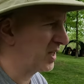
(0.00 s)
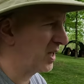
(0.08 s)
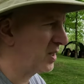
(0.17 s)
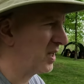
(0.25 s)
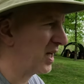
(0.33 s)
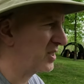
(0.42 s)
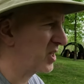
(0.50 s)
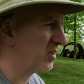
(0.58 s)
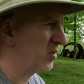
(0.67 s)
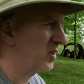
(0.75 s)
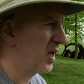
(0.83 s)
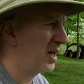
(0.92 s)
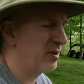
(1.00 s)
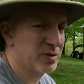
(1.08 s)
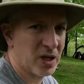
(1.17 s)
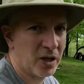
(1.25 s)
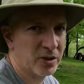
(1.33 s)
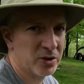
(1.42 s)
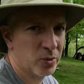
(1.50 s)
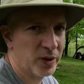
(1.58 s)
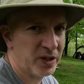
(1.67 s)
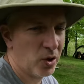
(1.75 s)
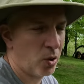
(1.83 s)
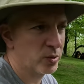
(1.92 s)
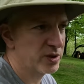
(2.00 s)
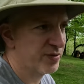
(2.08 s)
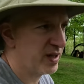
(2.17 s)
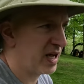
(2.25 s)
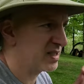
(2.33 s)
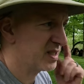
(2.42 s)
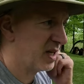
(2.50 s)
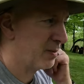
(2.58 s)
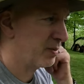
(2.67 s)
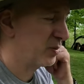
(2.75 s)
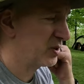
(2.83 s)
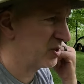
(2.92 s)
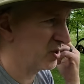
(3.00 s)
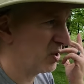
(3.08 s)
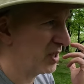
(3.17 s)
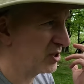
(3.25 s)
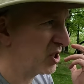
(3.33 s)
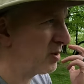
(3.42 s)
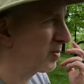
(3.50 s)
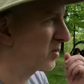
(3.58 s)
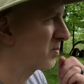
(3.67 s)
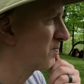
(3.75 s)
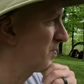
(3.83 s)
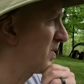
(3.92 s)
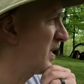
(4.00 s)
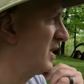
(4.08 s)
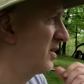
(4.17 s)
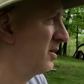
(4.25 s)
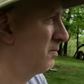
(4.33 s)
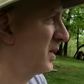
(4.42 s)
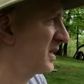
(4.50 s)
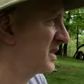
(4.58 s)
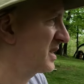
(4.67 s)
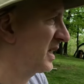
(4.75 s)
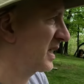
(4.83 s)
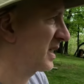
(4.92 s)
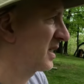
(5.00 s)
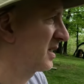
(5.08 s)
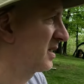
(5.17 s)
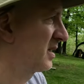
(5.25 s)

and I think I checked online, it was $120 for that setup, which is a lot cheaper than the Buddistick